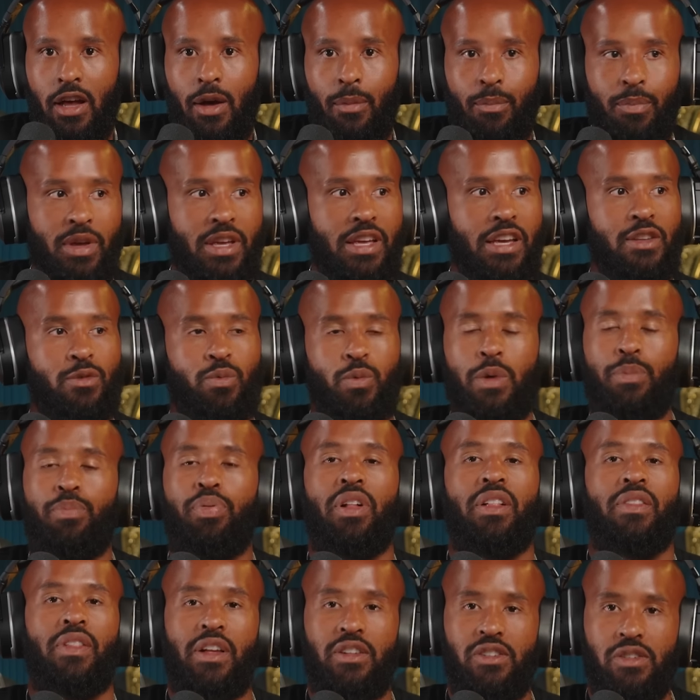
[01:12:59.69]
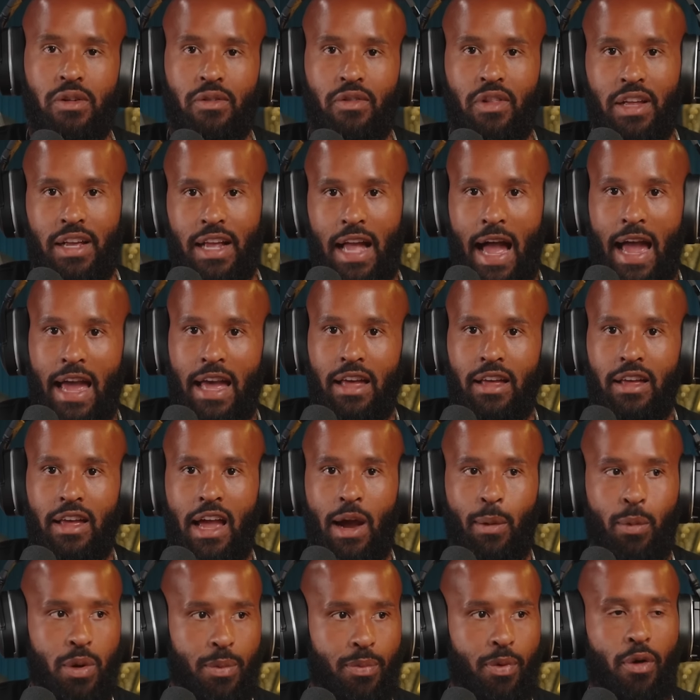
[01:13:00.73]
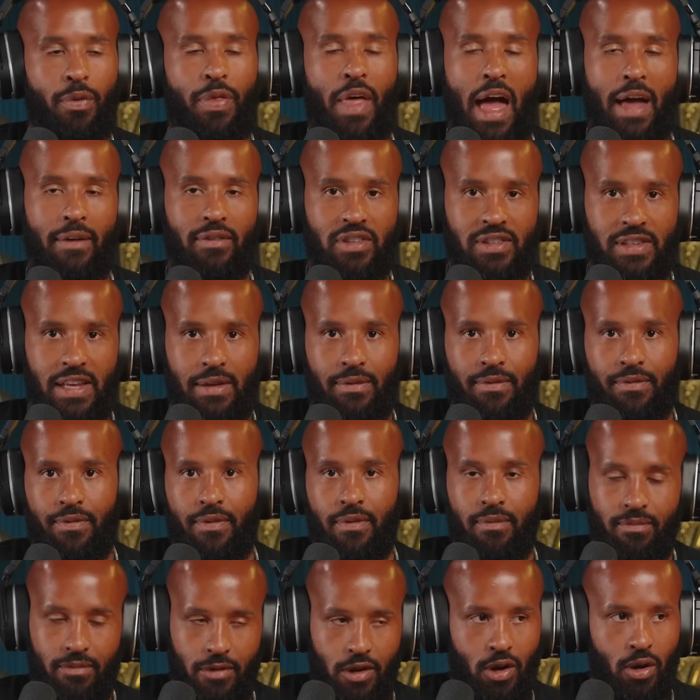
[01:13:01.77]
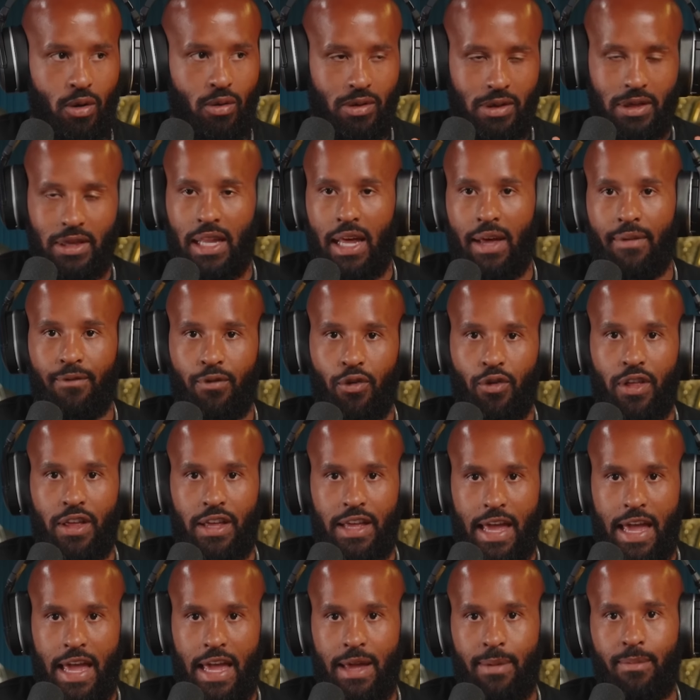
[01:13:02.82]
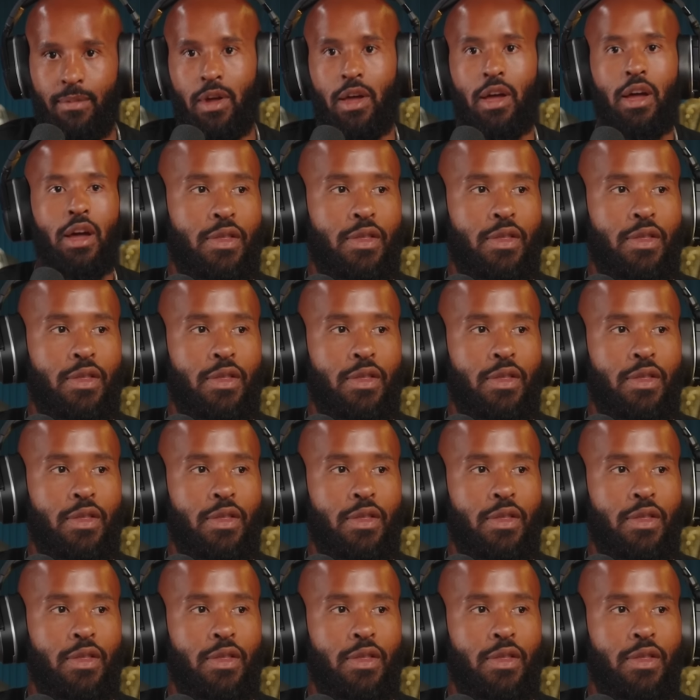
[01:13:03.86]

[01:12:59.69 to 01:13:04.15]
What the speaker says: because we play Legend of Legaia and we both have the same, you know, love for the game.